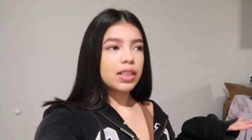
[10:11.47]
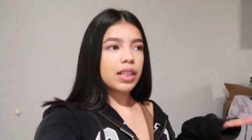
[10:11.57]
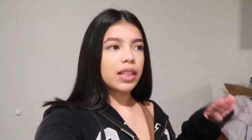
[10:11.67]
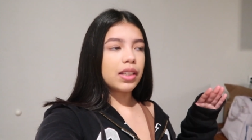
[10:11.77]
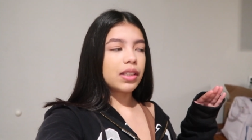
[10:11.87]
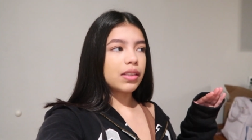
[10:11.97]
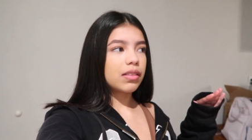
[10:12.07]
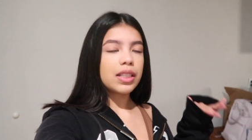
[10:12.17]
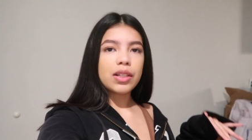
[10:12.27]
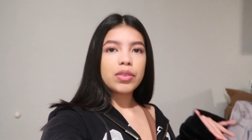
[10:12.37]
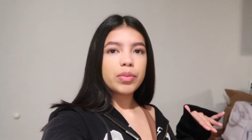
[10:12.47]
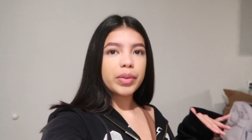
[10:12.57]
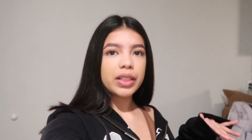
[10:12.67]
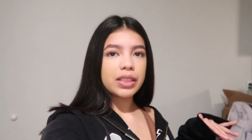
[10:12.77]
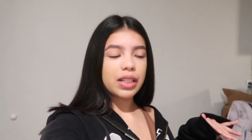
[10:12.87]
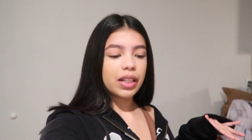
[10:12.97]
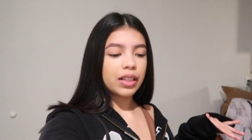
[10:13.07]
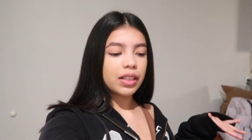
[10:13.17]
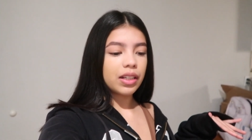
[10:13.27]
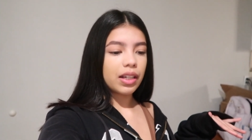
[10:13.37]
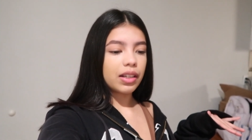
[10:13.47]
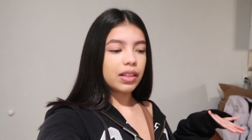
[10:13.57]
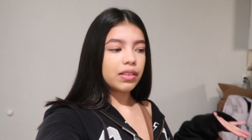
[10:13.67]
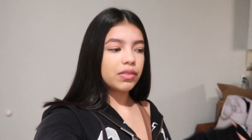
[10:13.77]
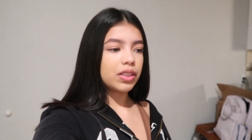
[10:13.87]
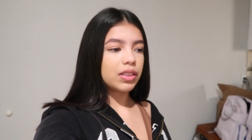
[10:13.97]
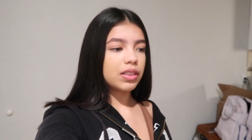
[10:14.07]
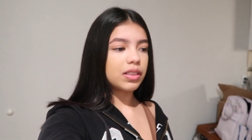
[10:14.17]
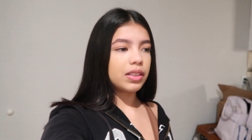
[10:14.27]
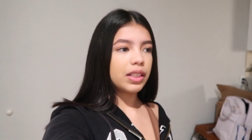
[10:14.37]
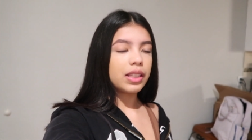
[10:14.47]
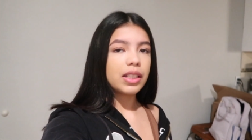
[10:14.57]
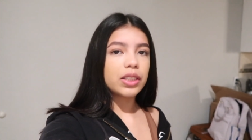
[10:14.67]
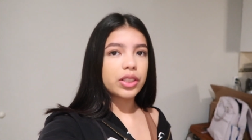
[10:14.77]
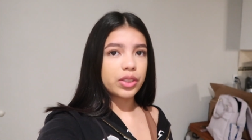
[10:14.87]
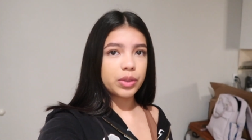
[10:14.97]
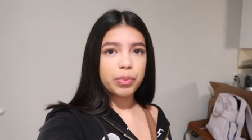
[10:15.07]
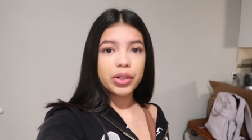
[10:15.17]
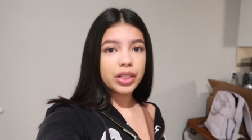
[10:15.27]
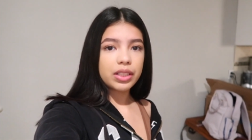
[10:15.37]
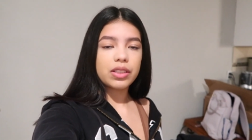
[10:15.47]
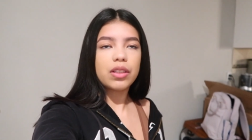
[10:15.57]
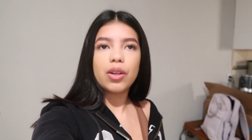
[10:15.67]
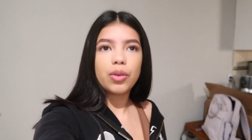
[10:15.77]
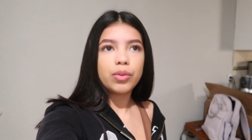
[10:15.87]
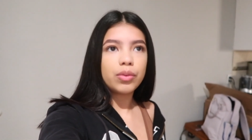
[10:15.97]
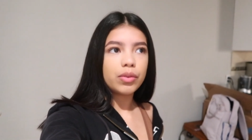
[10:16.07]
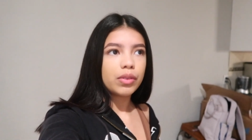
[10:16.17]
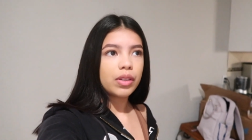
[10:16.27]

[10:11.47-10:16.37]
like since I was pretty tired I kind of just did things pretty slow